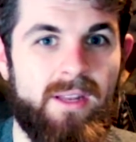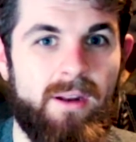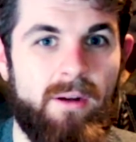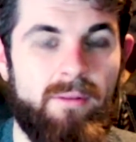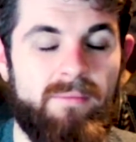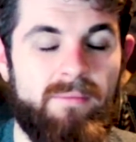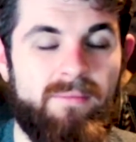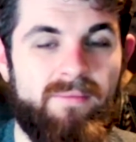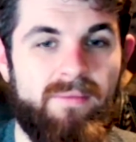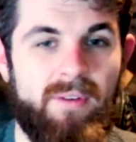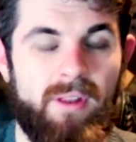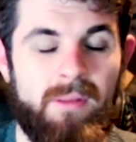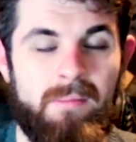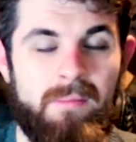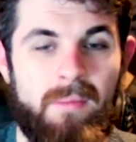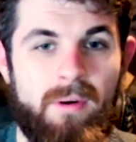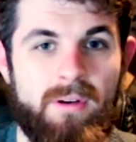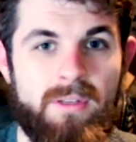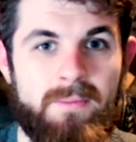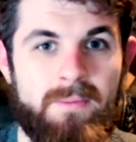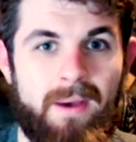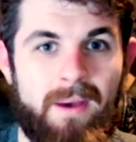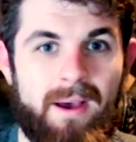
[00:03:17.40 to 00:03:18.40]
for the
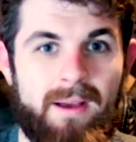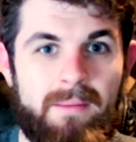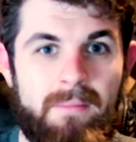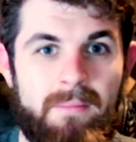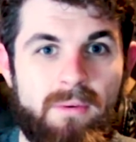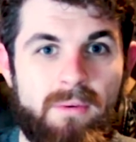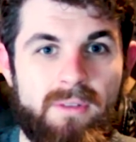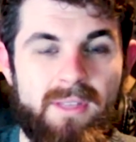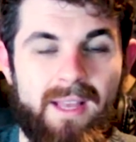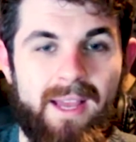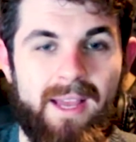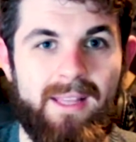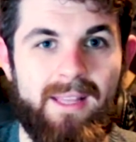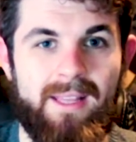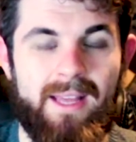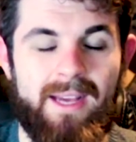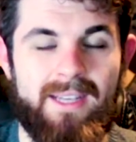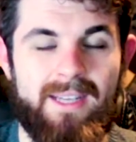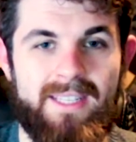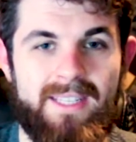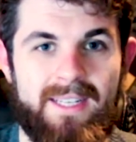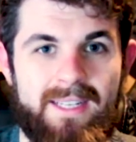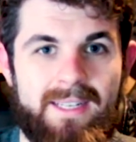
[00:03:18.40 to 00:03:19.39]
most part, most likely I
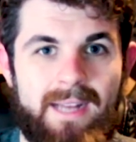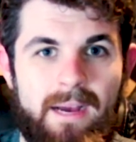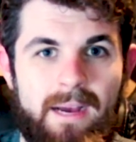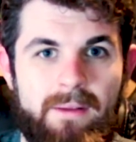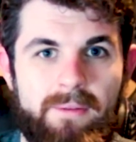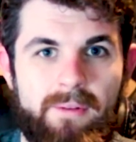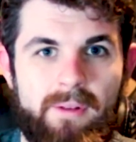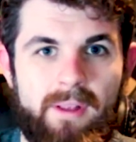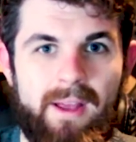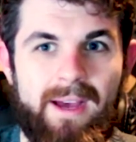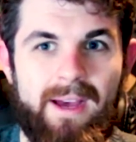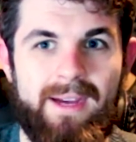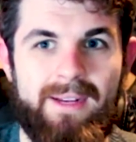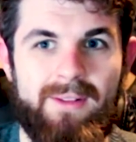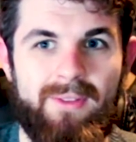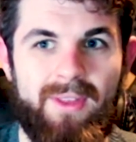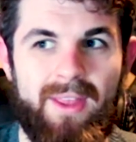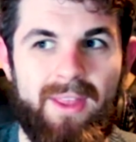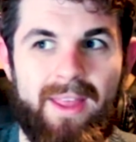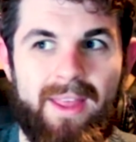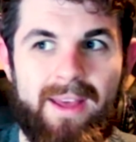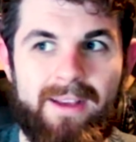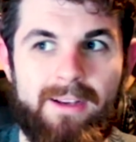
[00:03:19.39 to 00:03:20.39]
see down the line
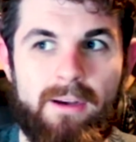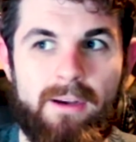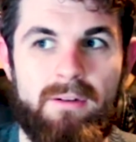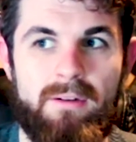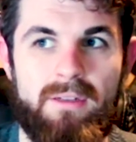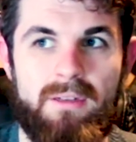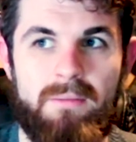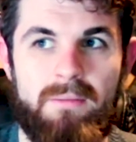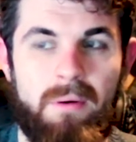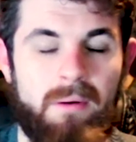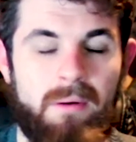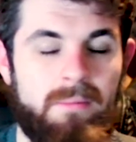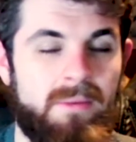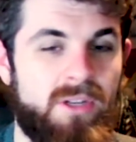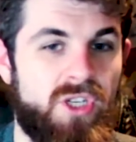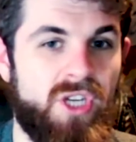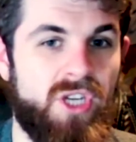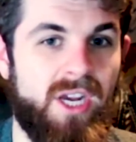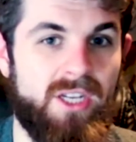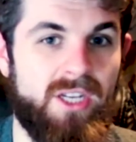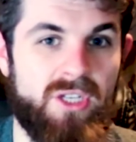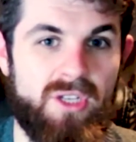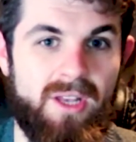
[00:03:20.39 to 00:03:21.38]
that they're going to probably
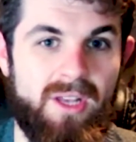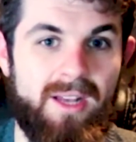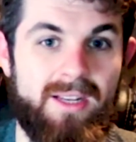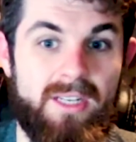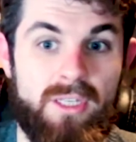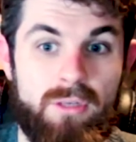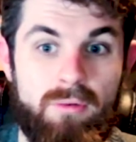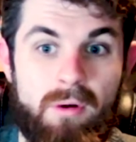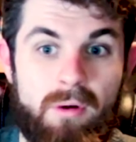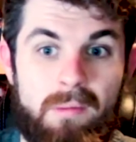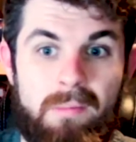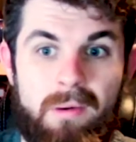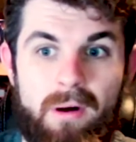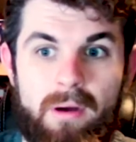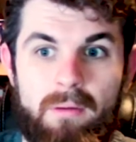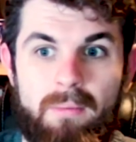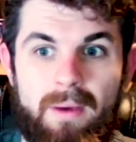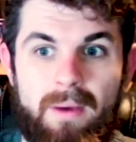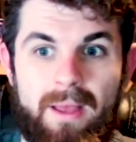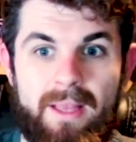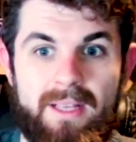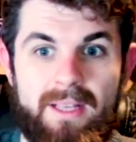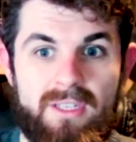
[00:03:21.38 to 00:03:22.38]
change that to a point
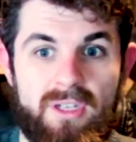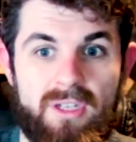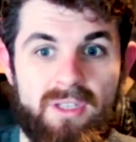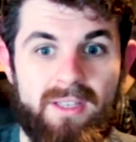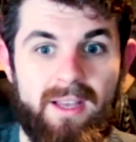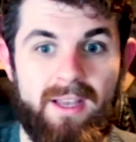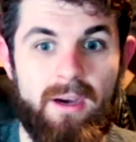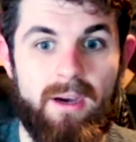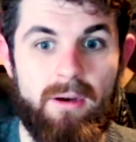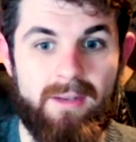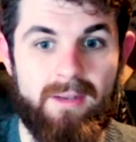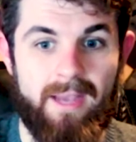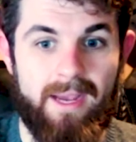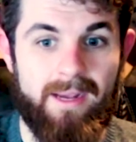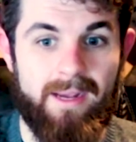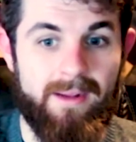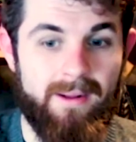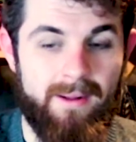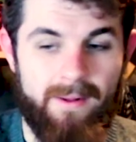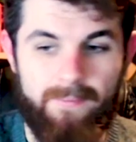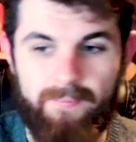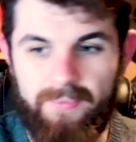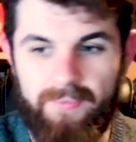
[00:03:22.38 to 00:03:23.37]
where it's just like, okay,
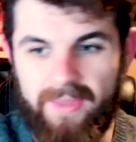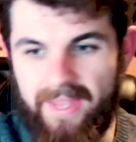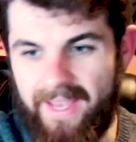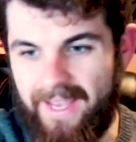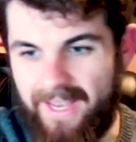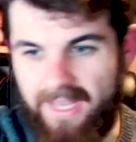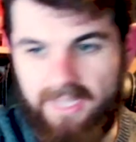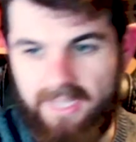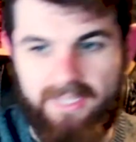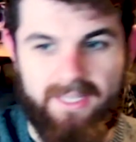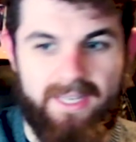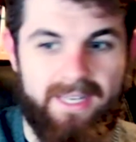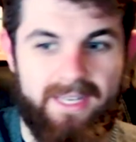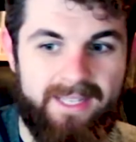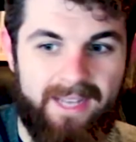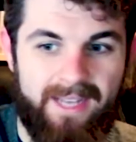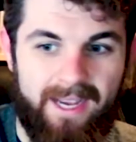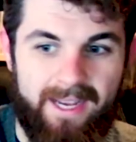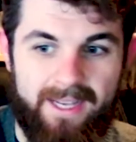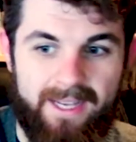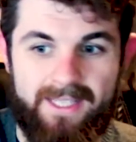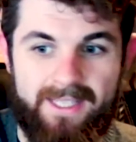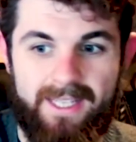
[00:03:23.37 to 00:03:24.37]
here's the
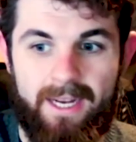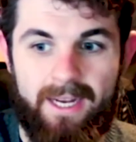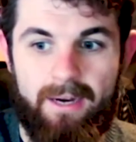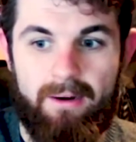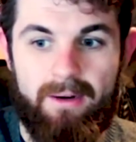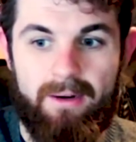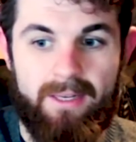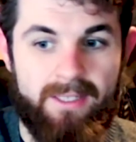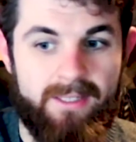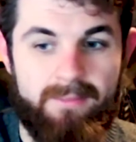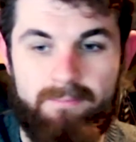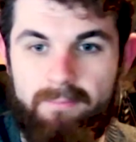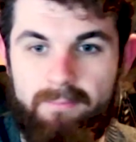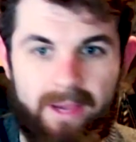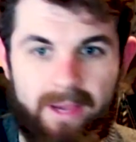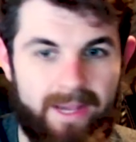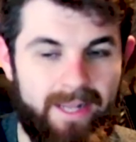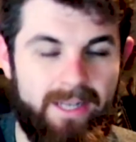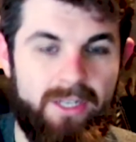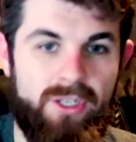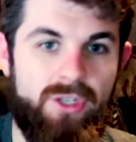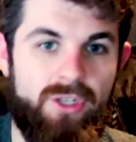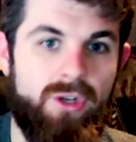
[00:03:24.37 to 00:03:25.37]
entire series,
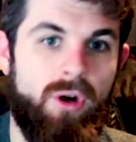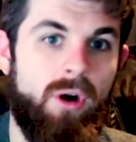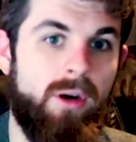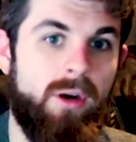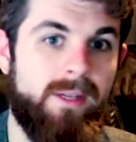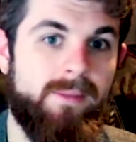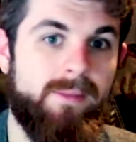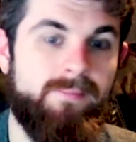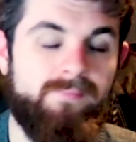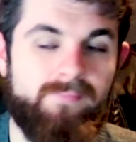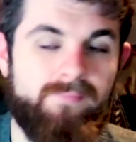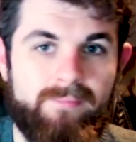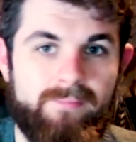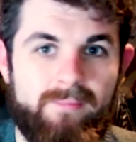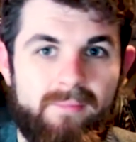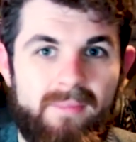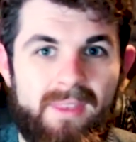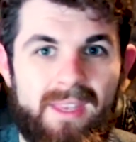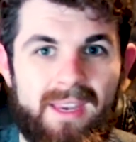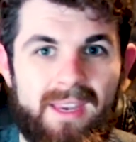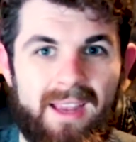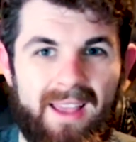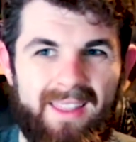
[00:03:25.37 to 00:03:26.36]
enjoy.
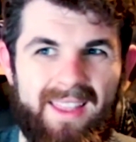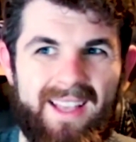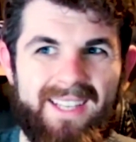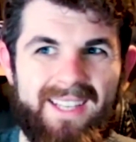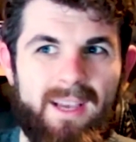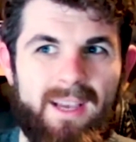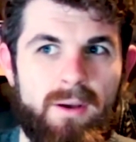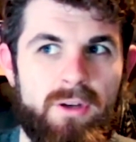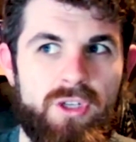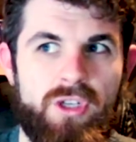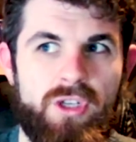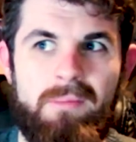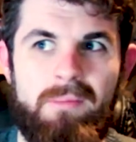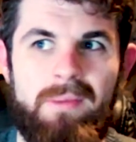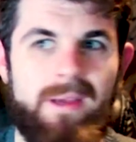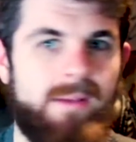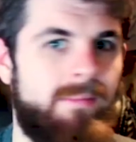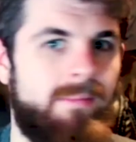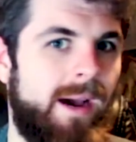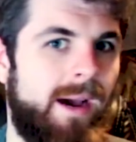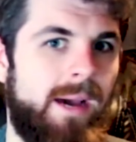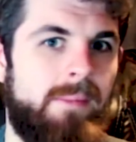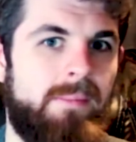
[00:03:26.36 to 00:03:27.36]
And that's how it should be, in
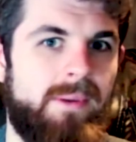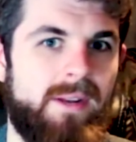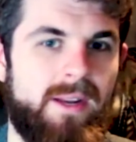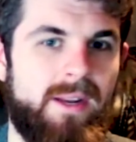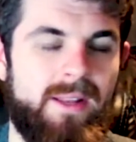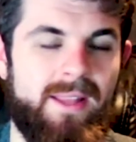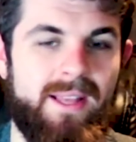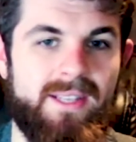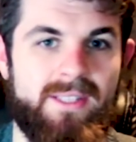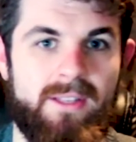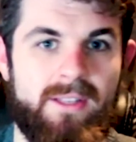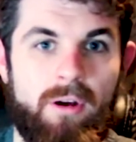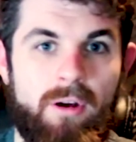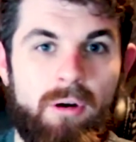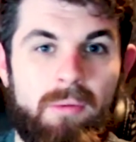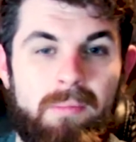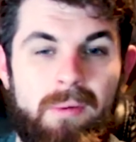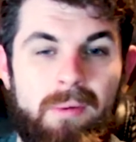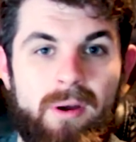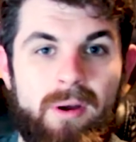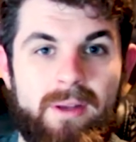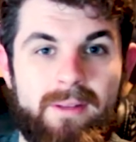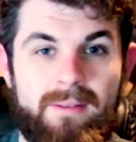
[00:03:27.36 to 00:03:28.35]
my opinion. That's the whole
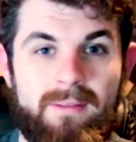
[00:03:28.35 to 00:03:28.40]
point.